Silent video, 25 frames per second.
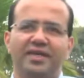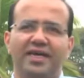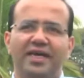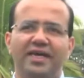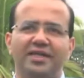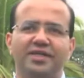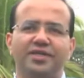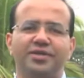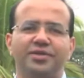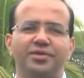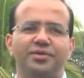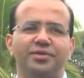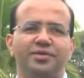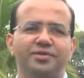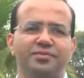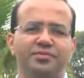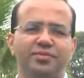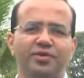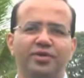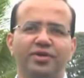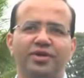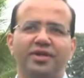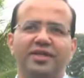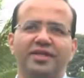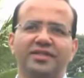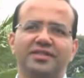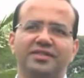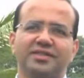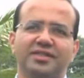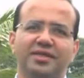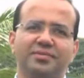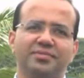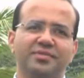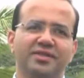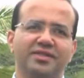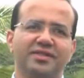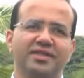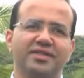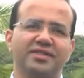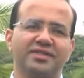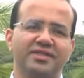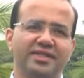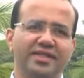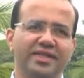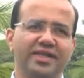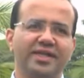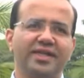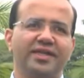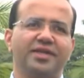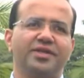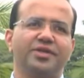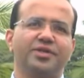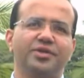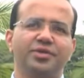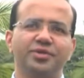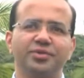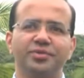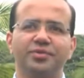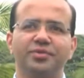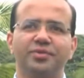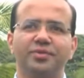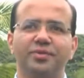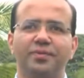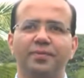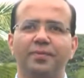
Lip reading: Attitude is more or less something that is innate in you.